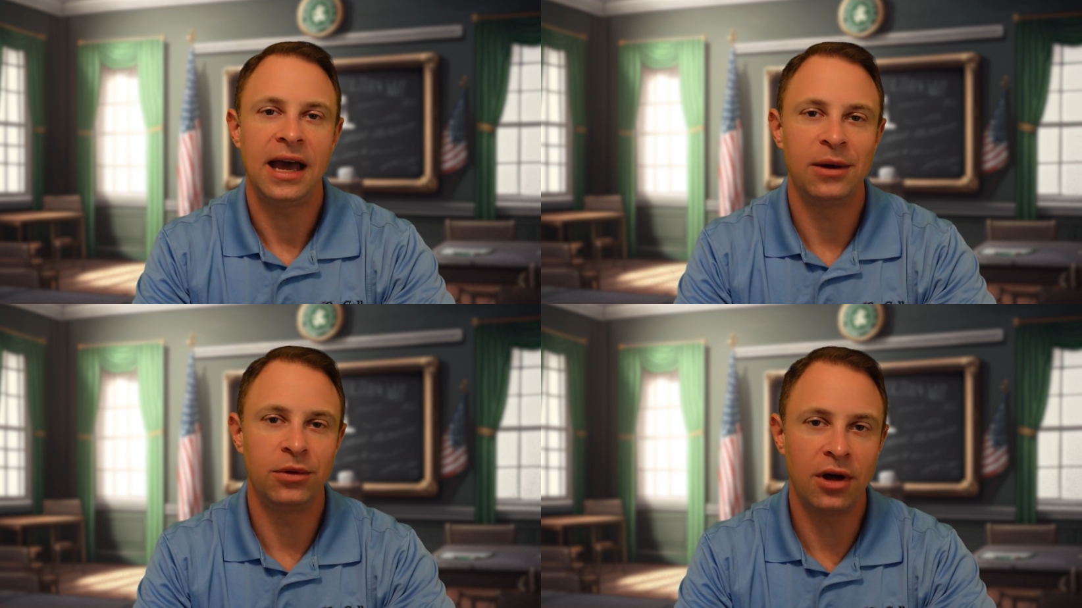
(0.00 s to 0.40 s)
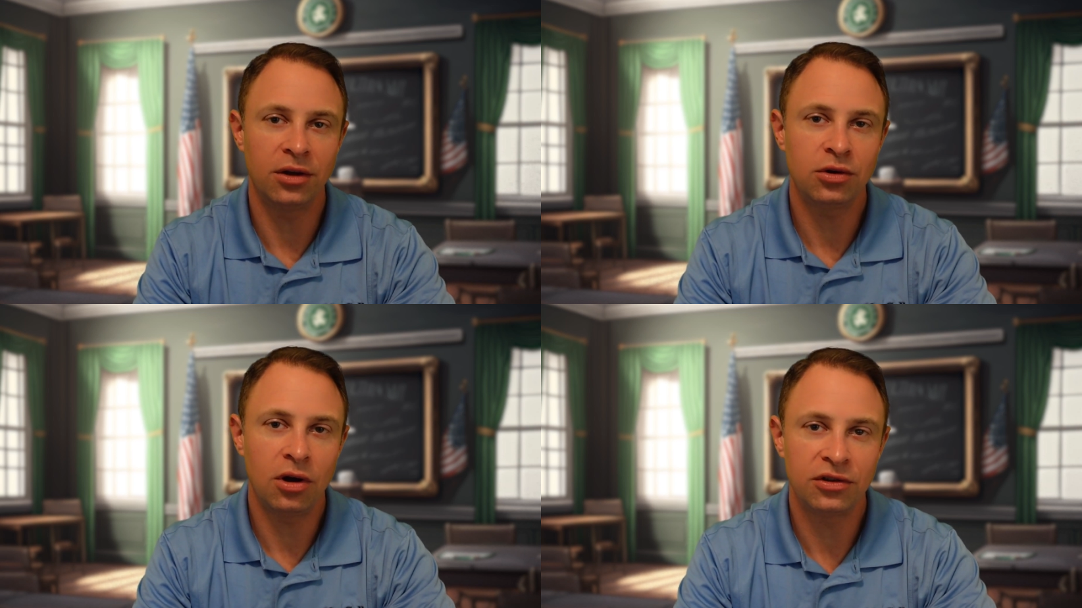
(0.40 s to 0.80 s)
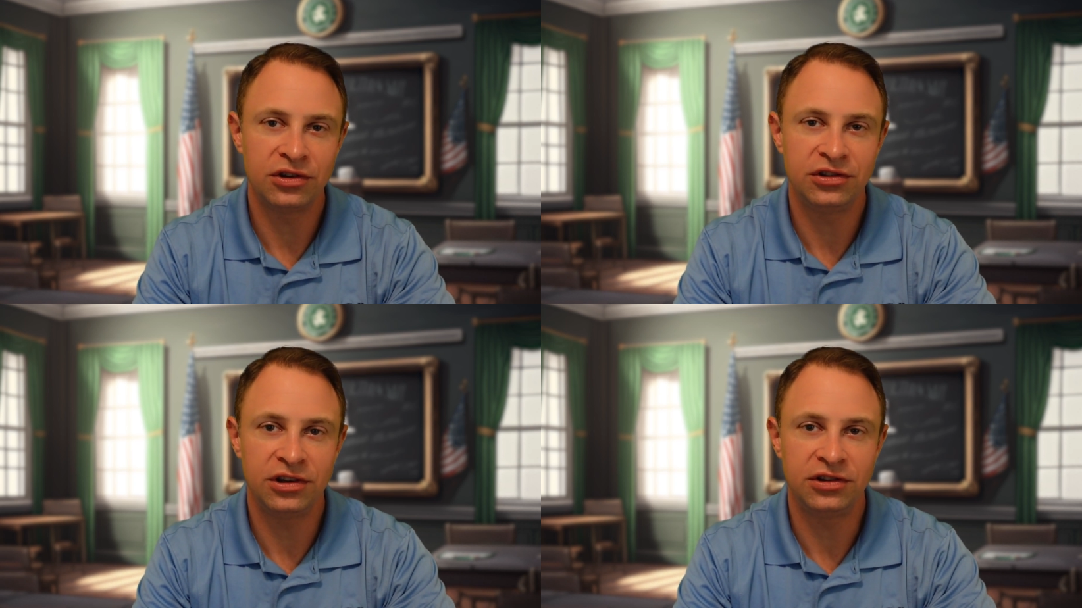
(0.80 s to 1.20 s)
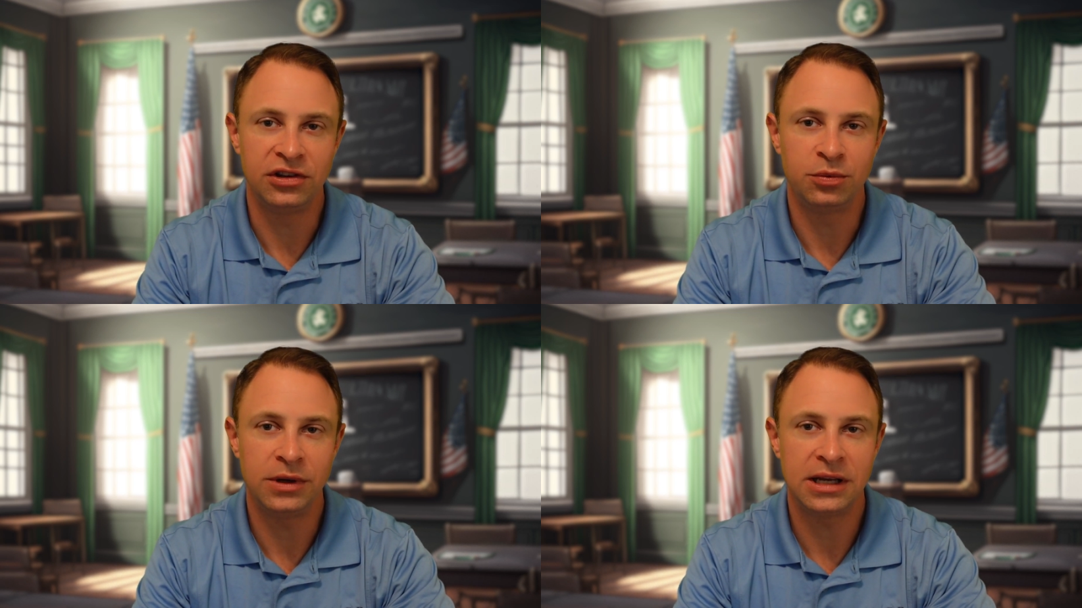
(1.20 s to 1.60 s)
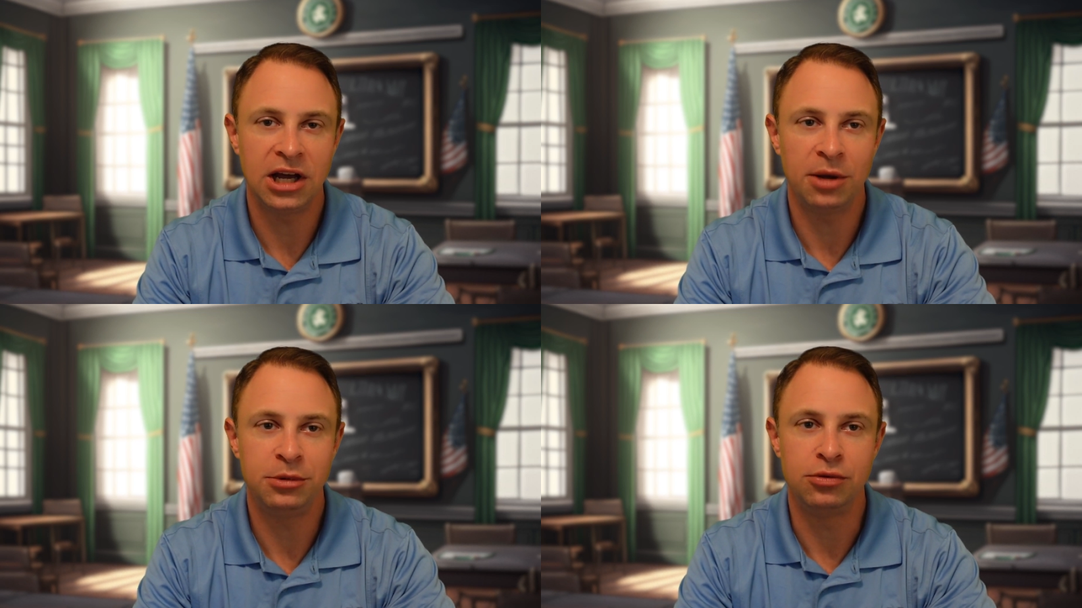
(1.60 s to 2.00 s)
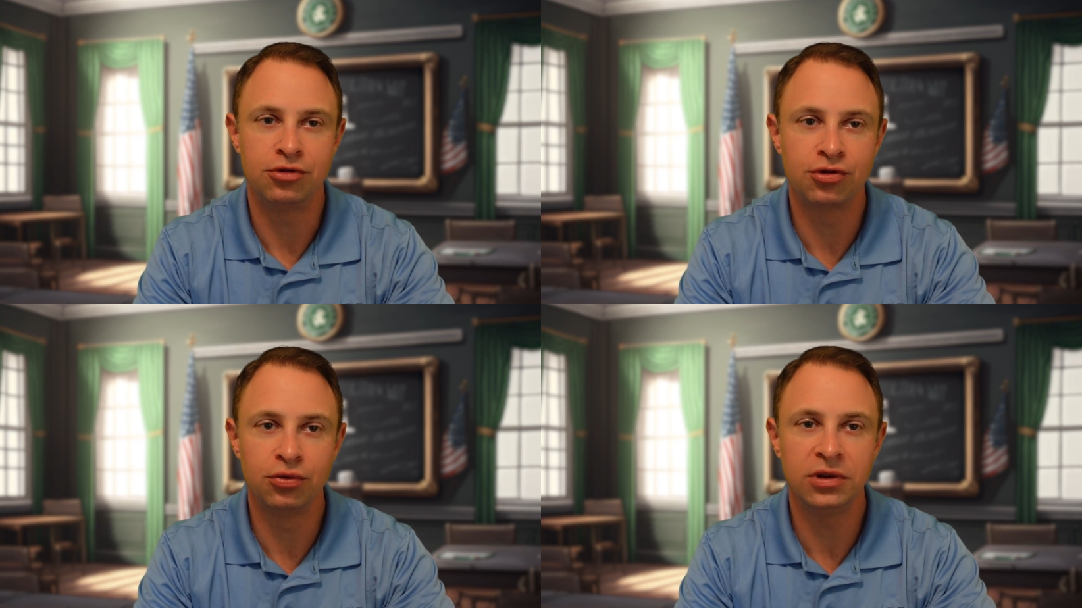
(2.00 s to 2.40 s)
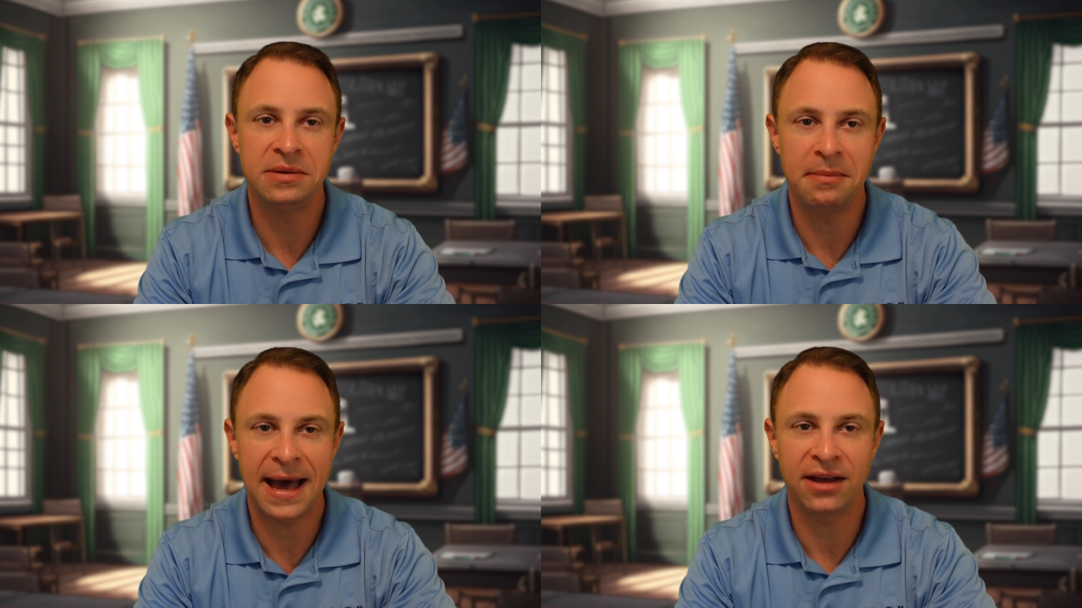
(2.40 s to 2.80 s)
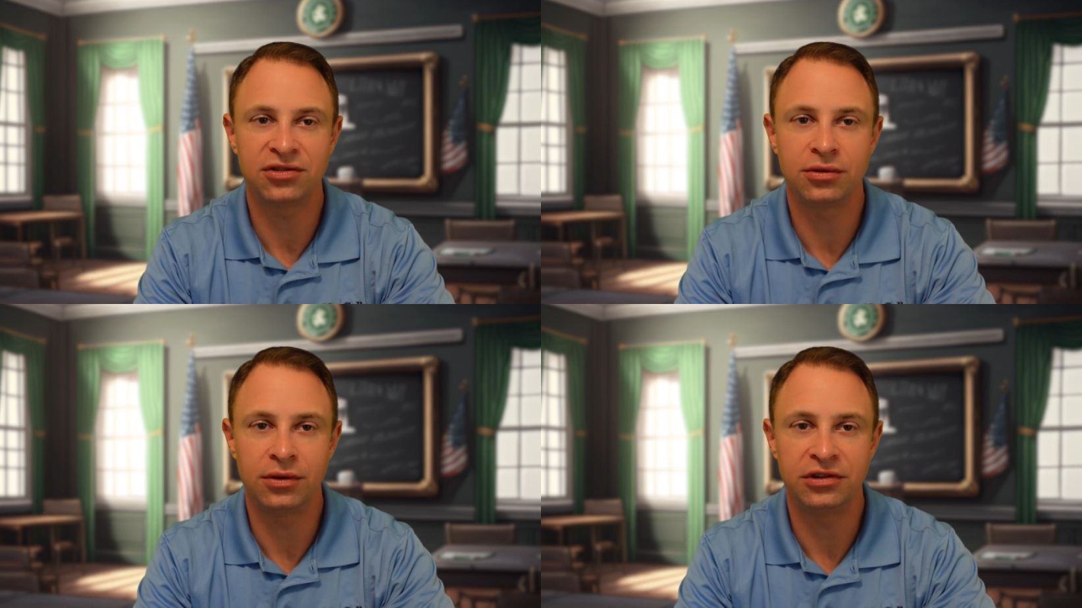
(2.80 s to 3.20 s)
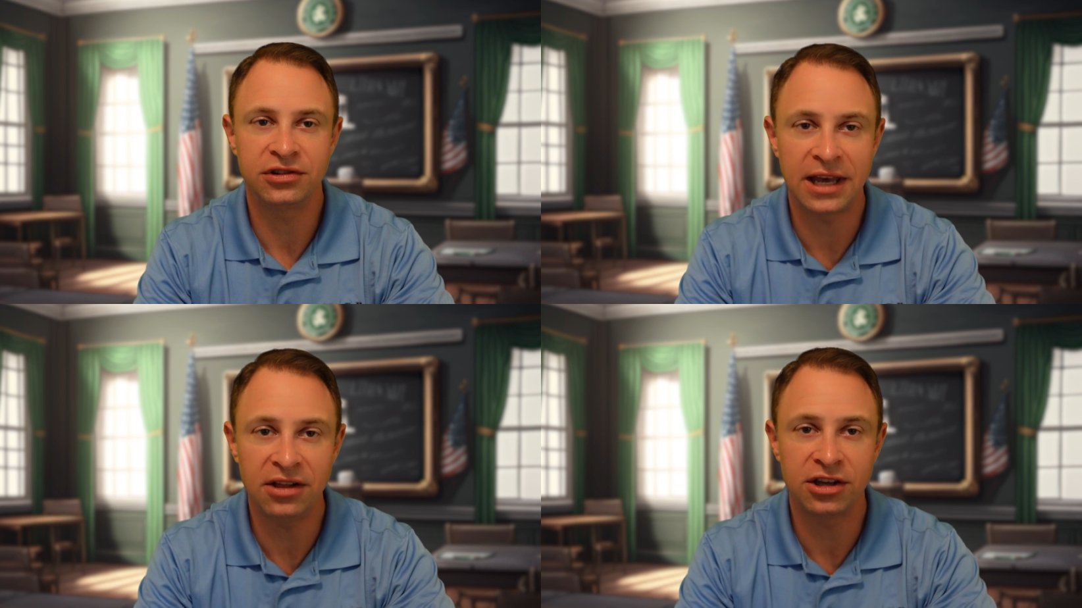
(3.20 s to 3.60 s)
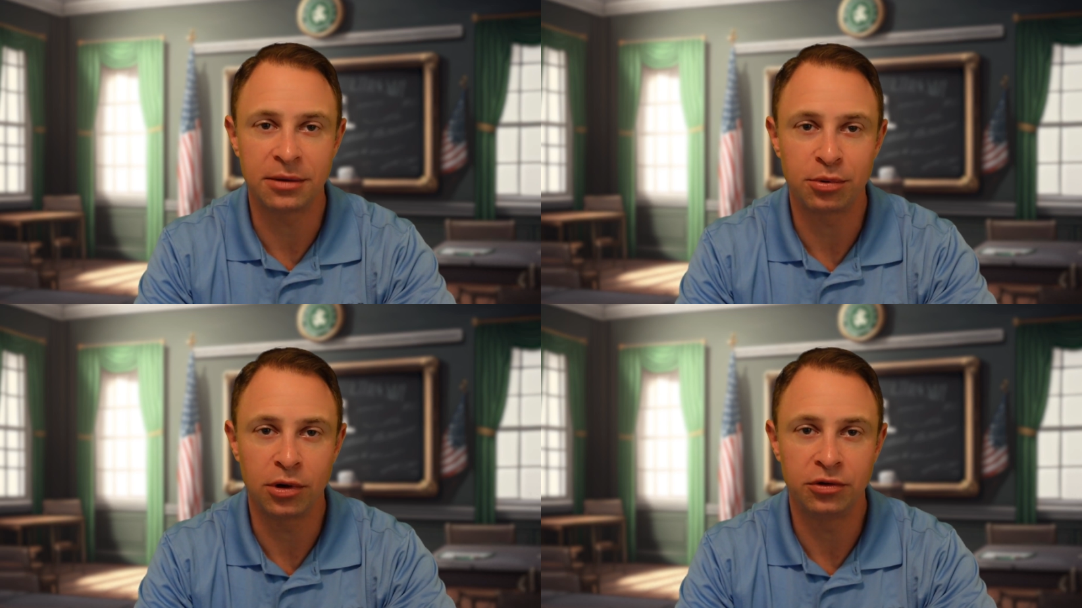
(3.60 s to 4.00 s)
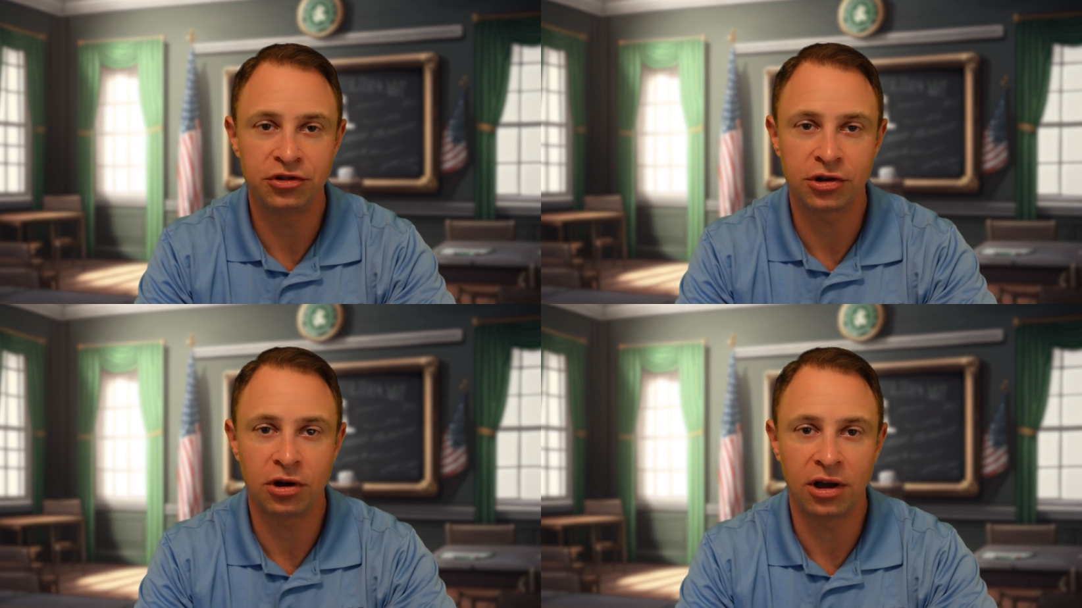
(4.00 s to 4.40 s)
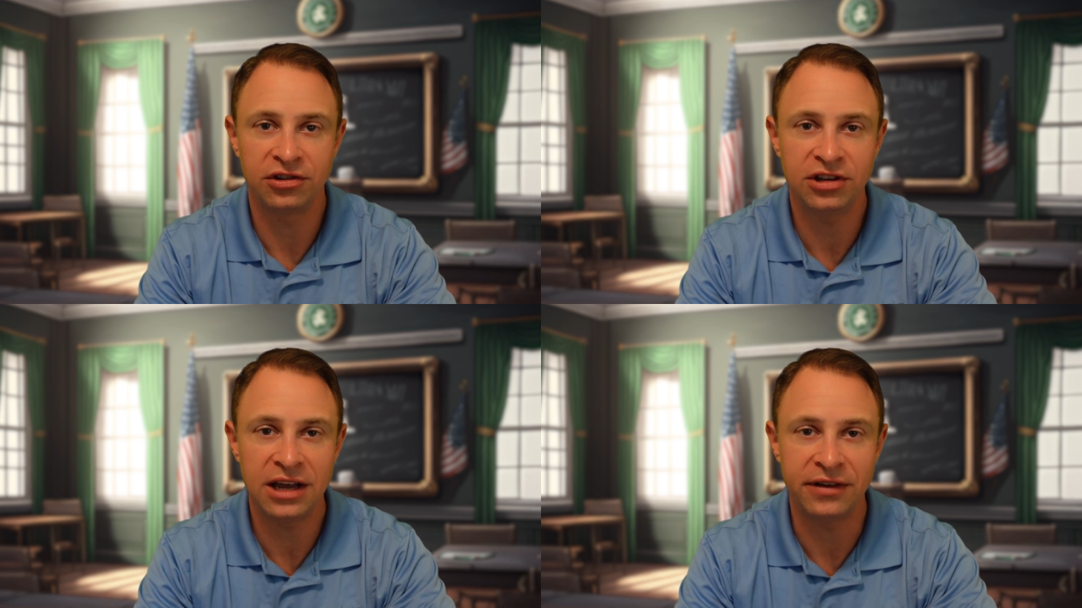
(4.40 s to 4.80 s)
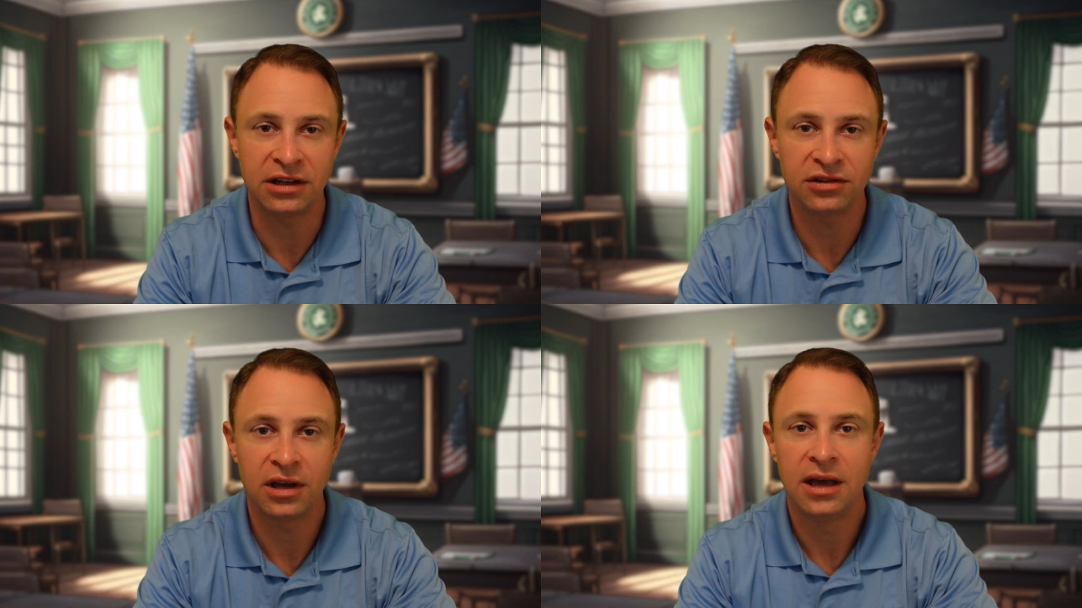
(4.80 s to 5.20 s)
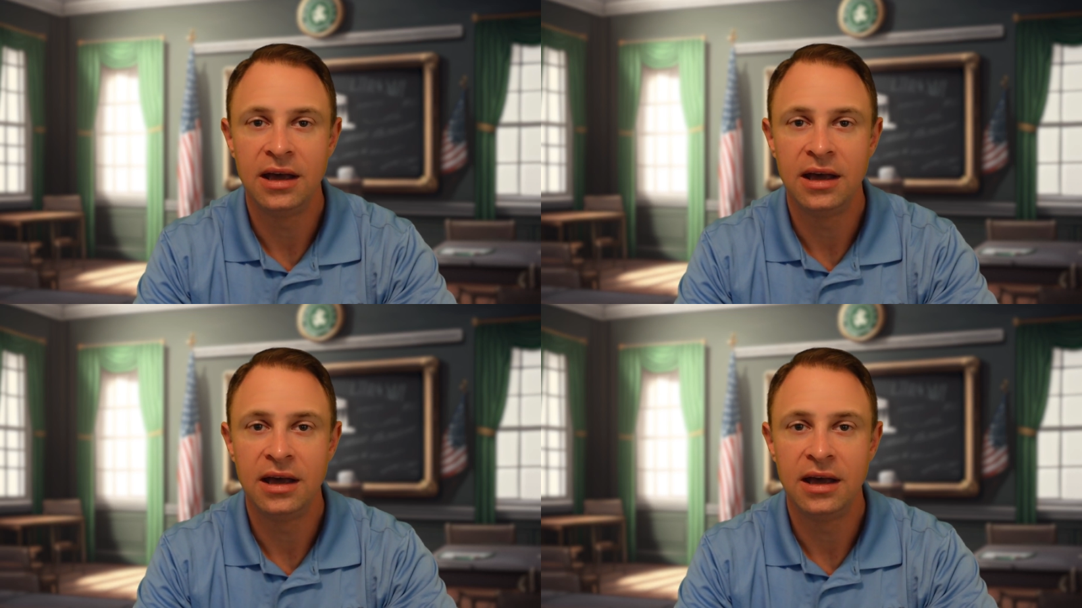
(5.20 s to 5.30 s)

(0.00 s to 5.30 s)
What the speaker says: and with On-Call's assistance, we can help you truly master the scaling approach to cost savings.